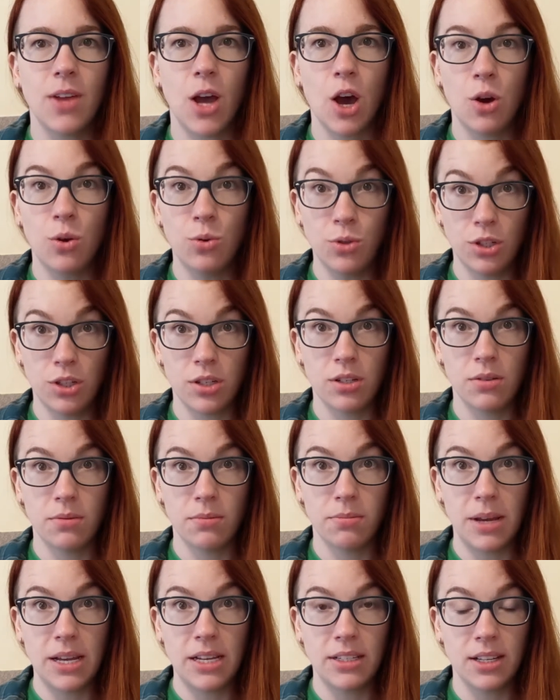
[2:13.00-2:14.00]
host,
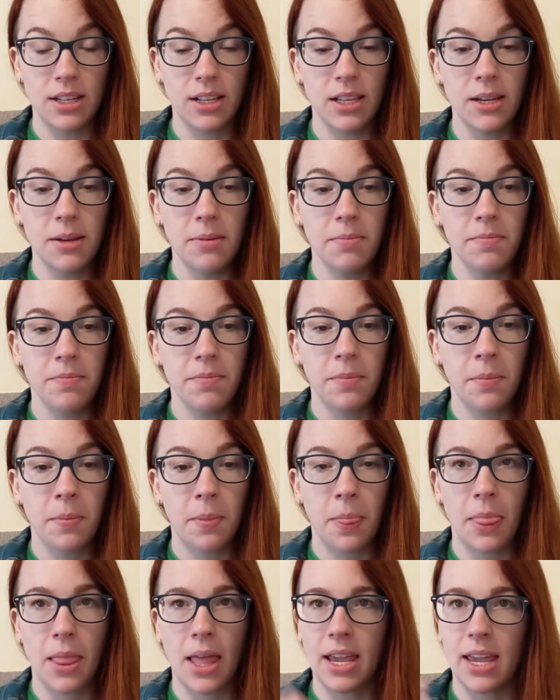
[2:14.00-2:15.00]
basically.
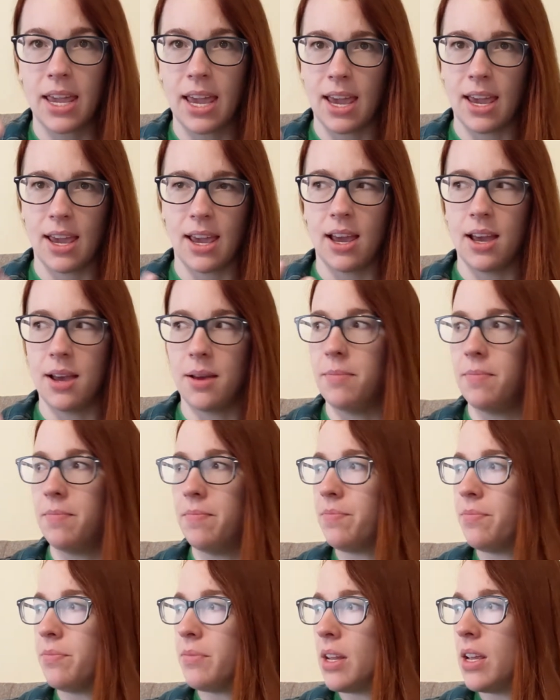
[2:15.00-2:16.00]
Like a
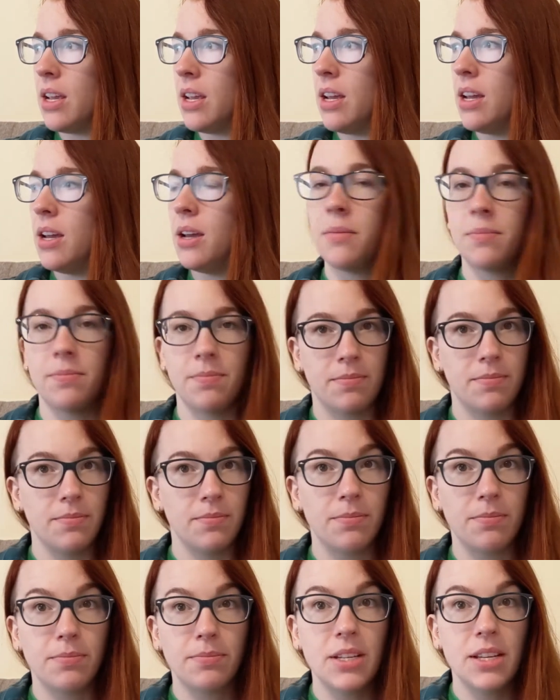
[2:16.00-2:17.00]

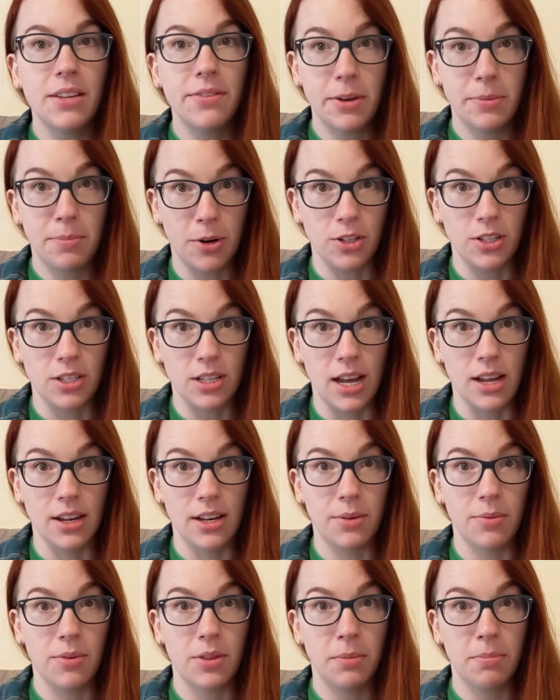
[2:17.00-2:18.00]
TV
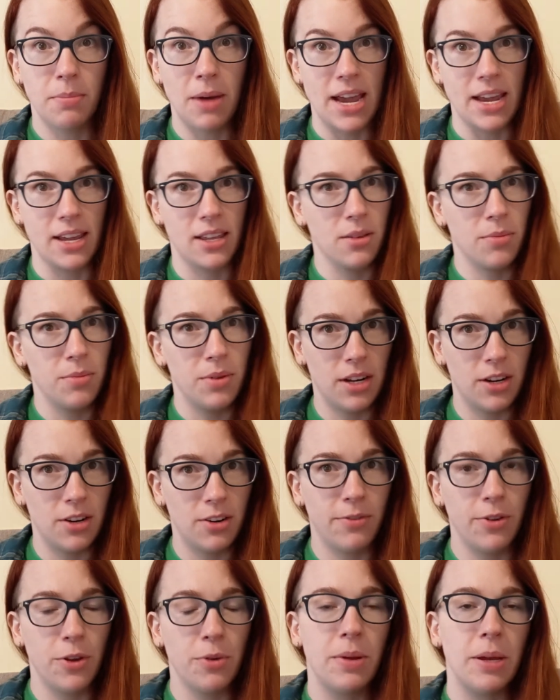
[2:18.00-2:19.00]
personality with the mic that would
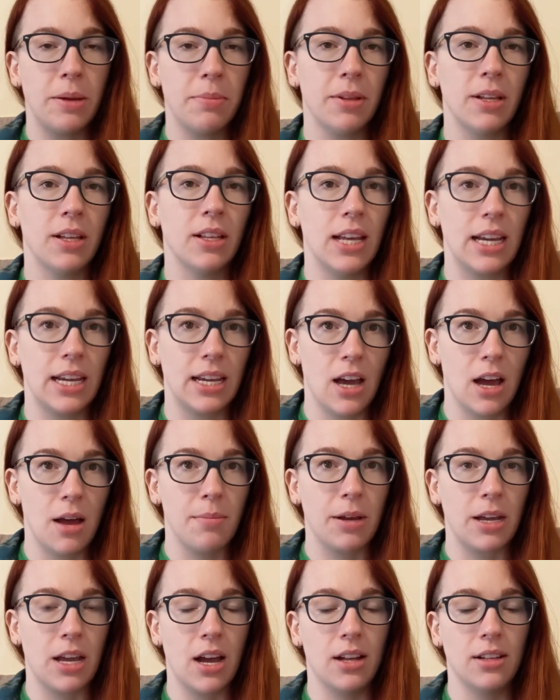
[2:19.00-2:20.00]
interview people at like
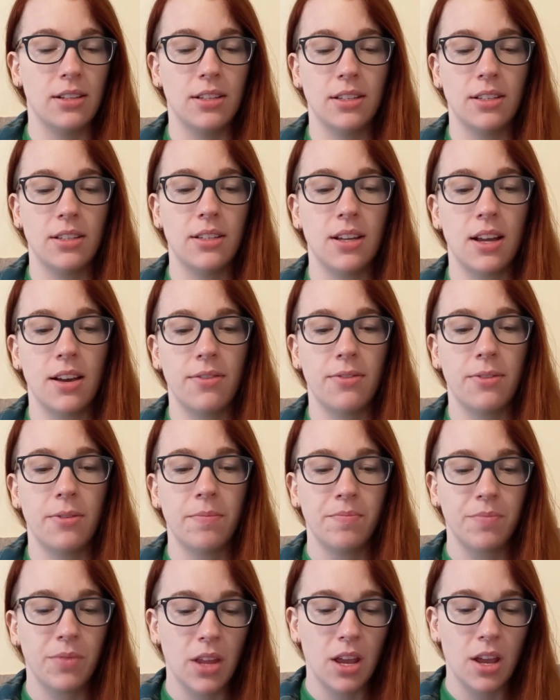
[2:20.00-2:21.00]
Comic-Cons and stuff.
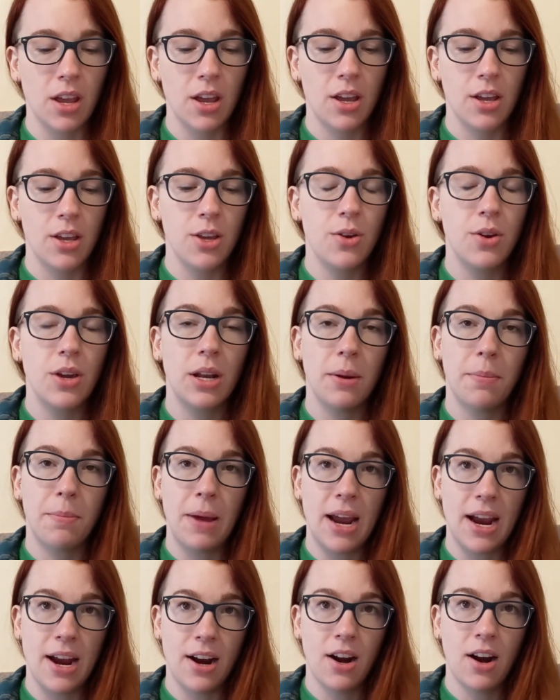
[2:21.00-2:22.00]
You get a
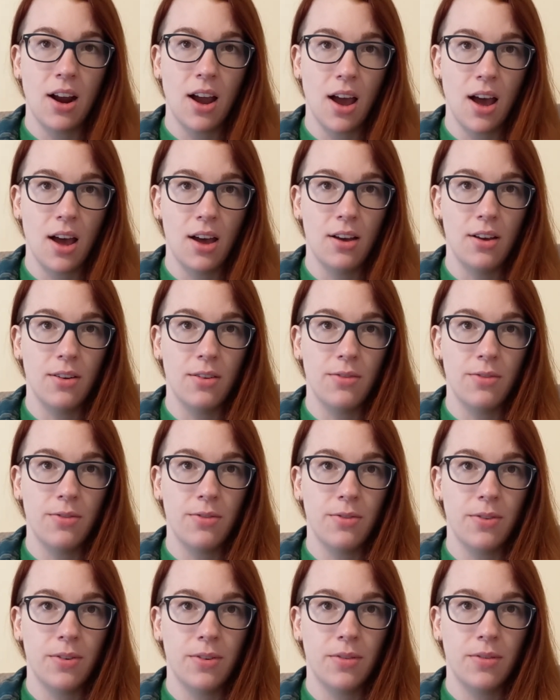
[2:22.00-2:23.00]
pair
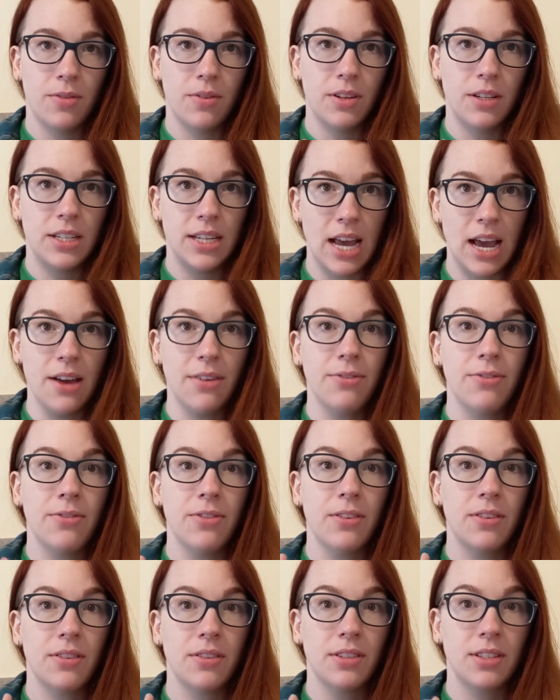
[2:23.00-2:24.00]
of
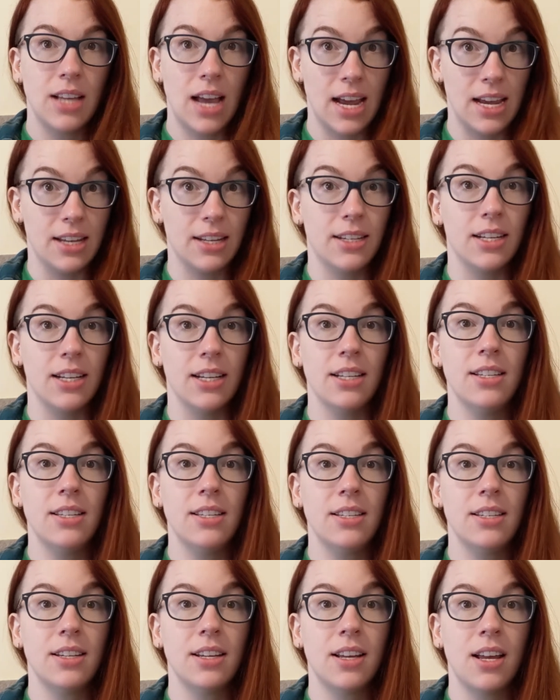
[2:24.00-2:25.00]
deaf
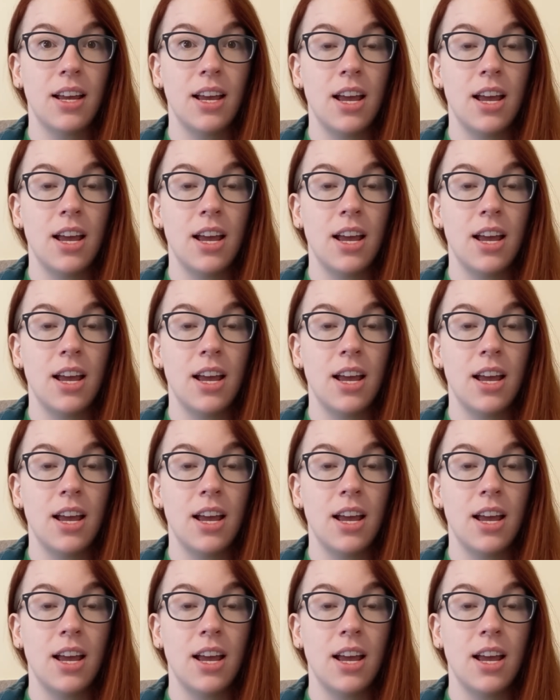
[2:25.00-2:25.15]
scientists.